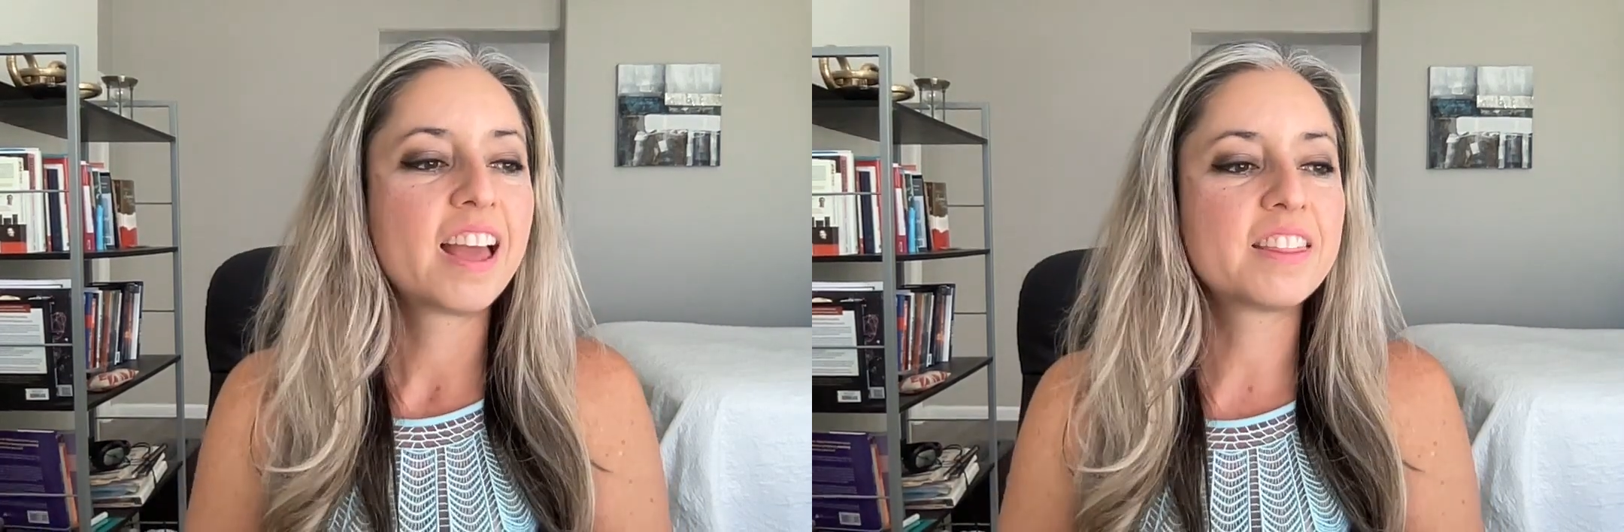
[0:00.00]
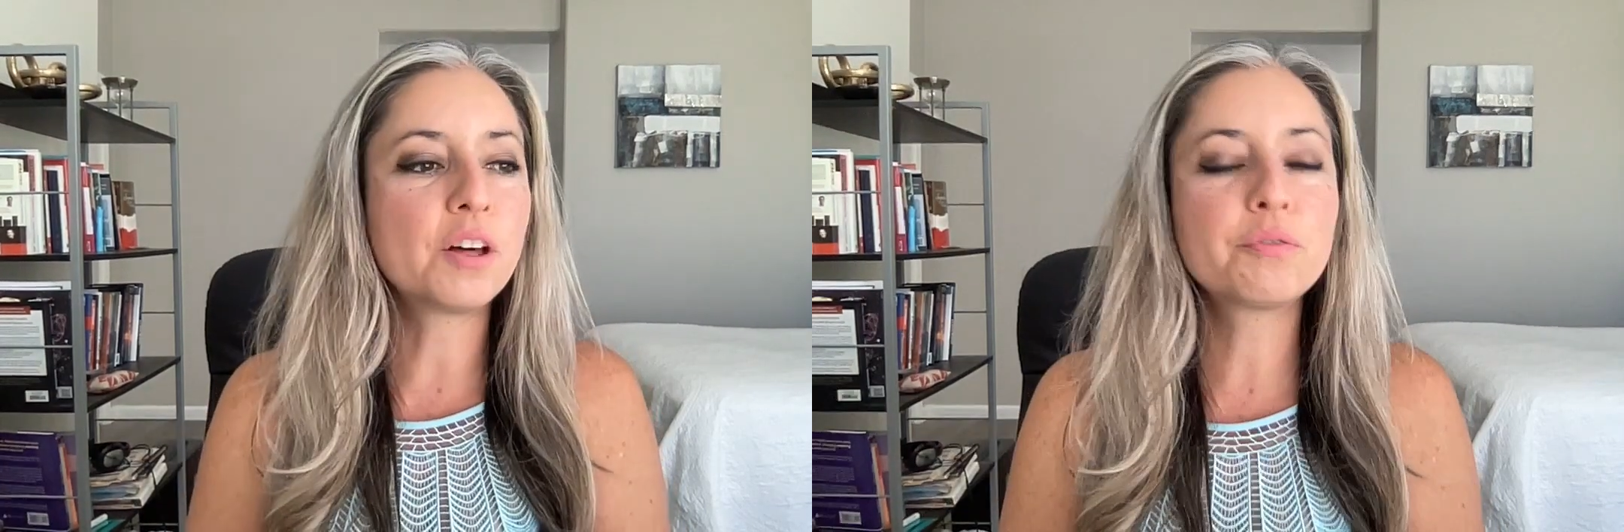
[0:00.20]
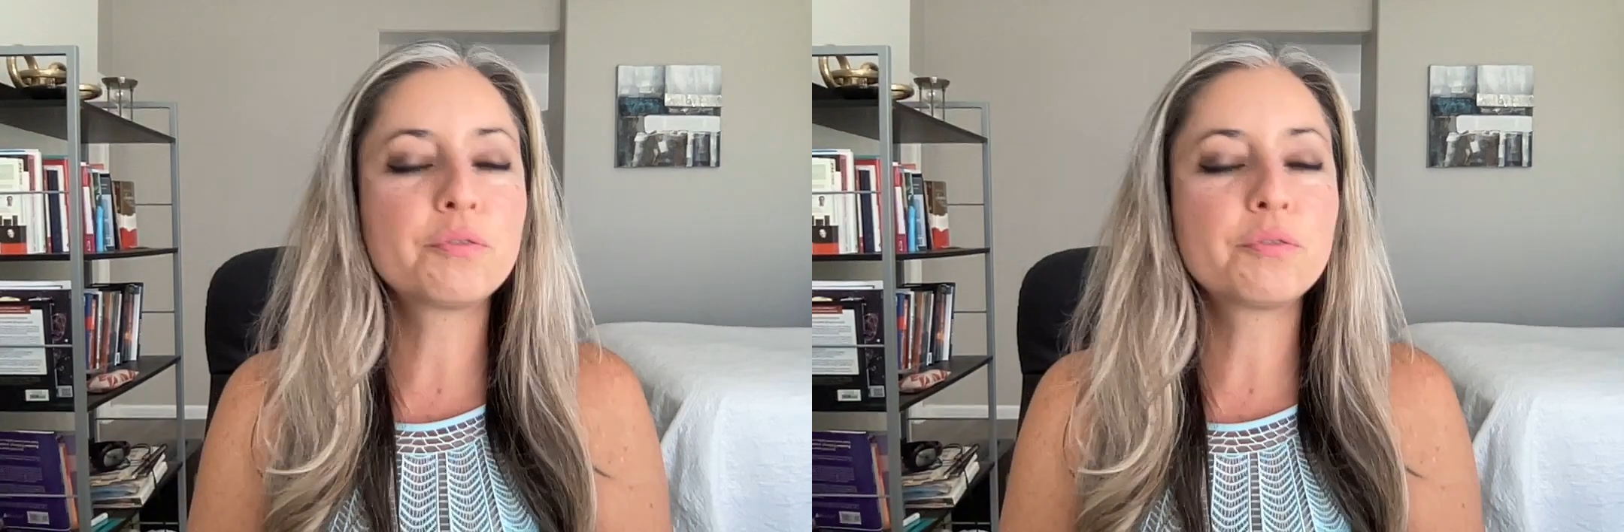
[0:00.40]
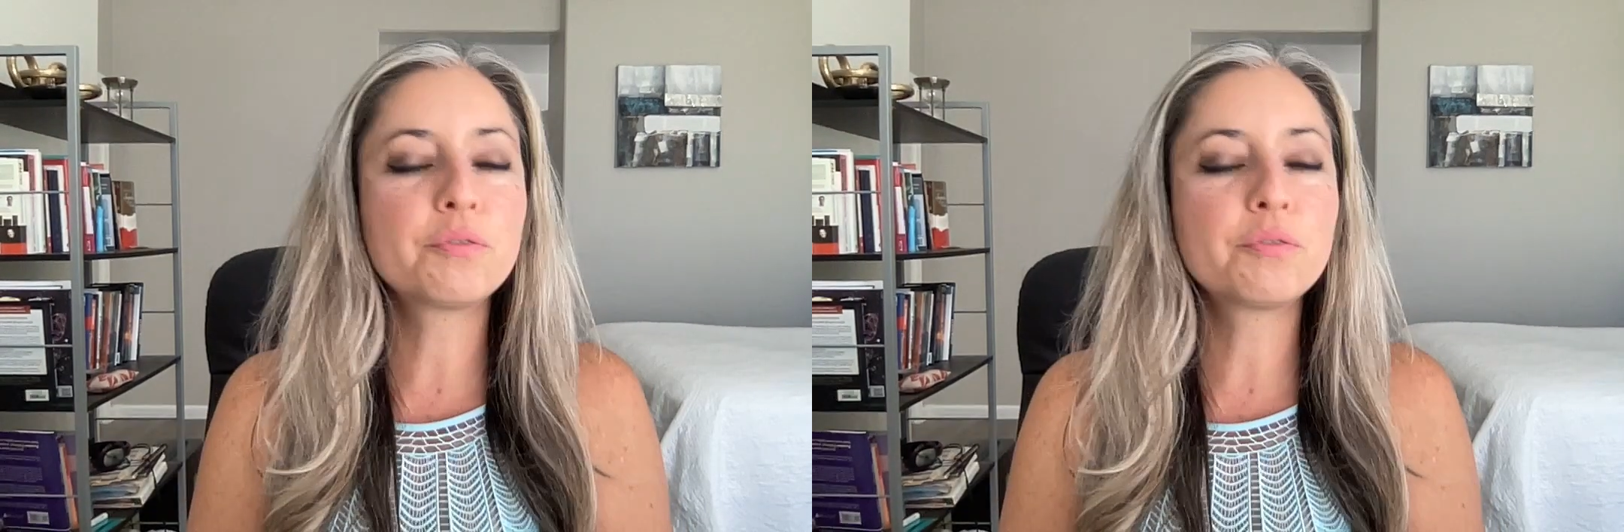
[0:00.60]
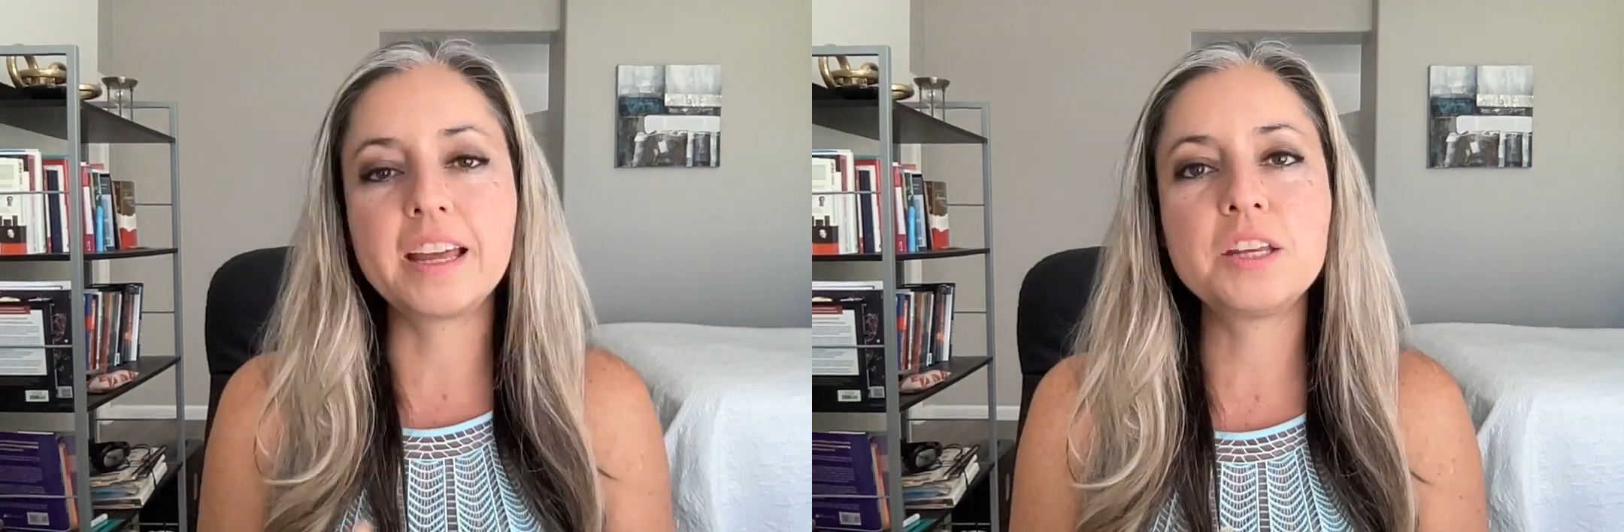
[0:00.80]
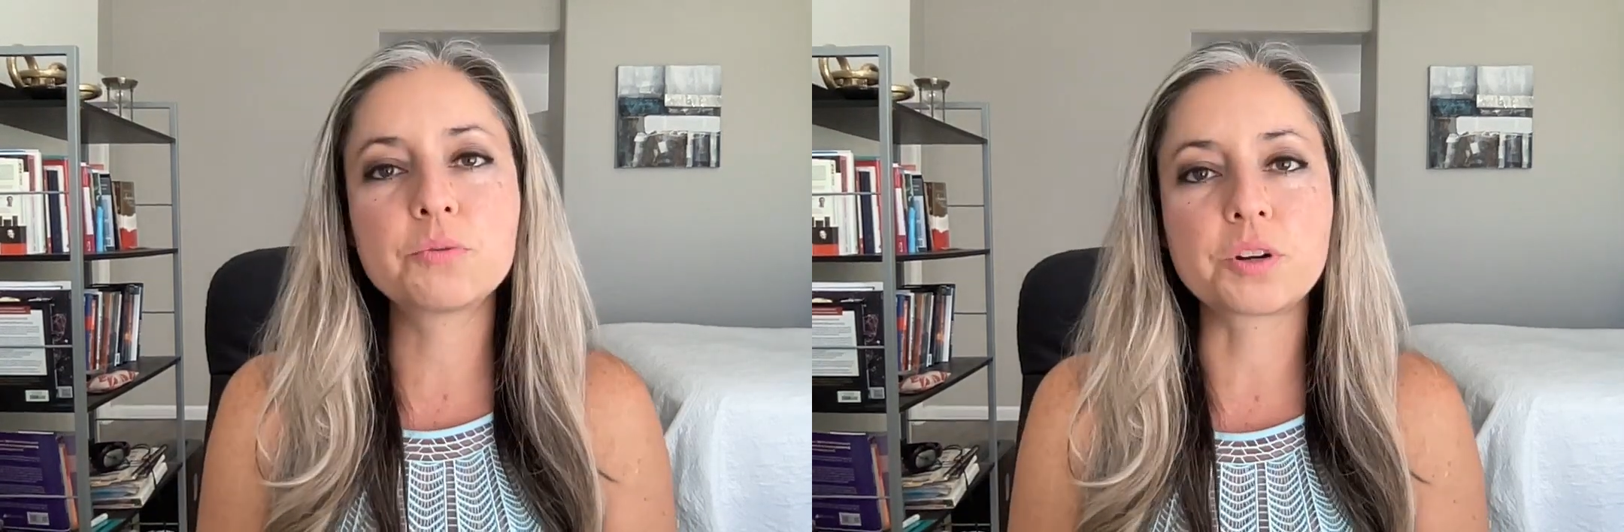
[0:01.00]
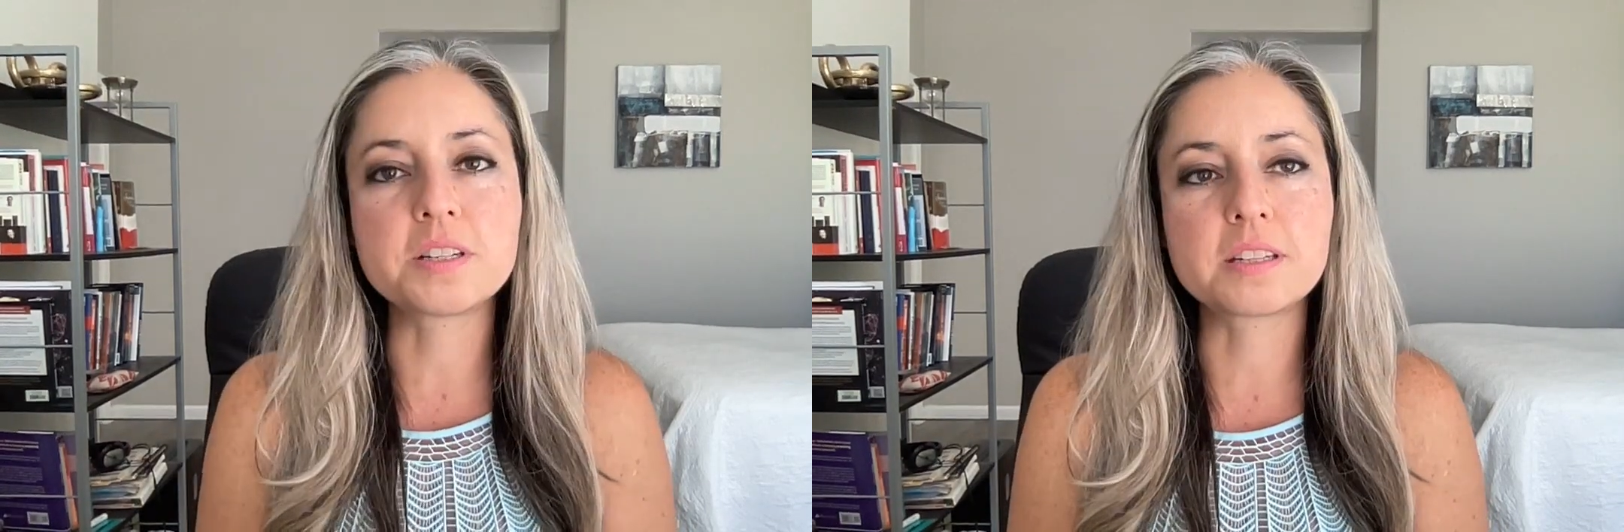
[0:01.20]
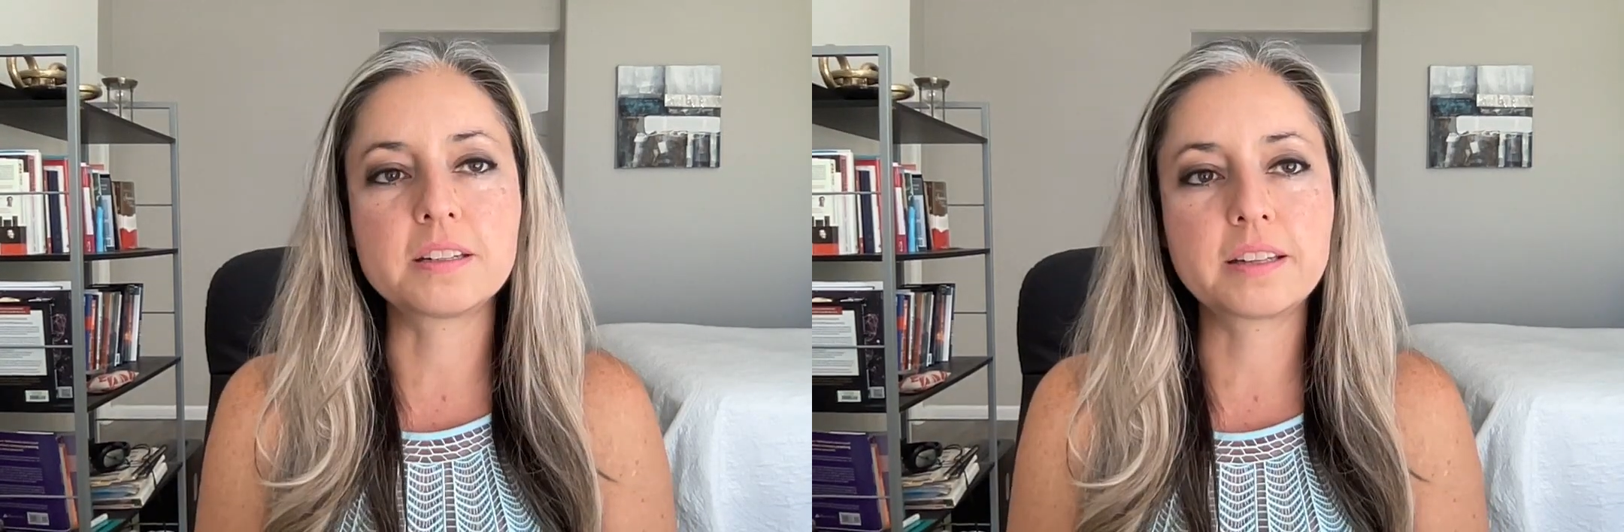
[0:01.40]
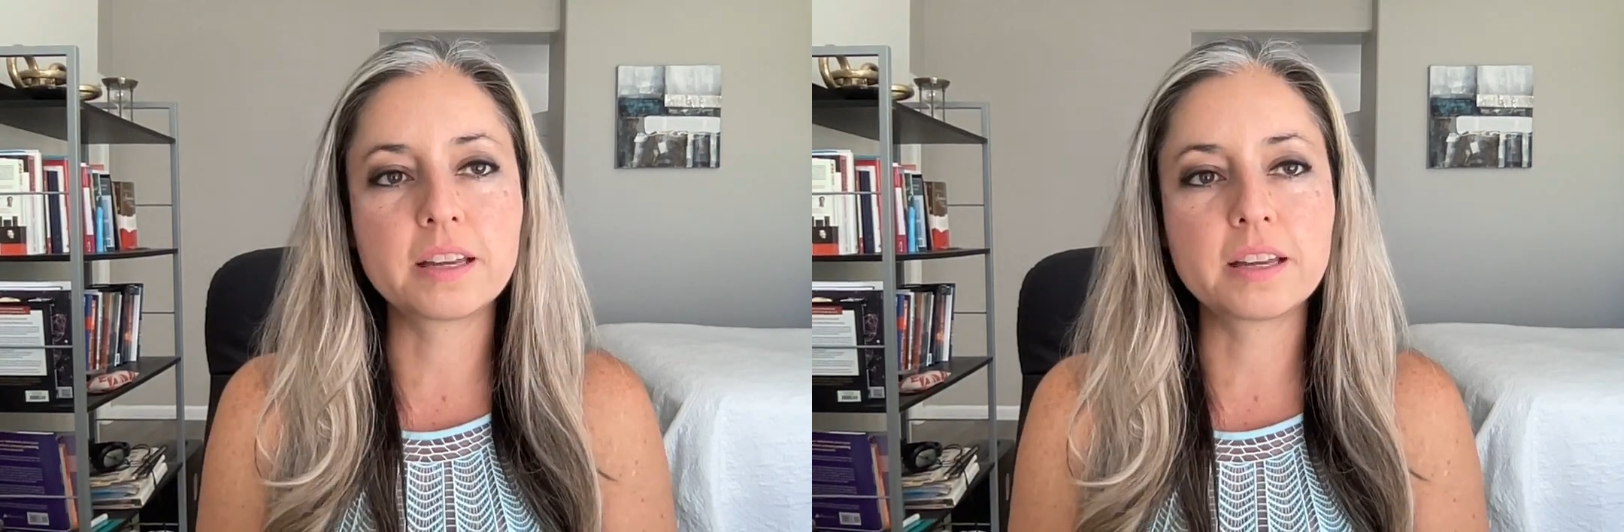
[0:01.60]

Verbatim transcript: They'll find any reason to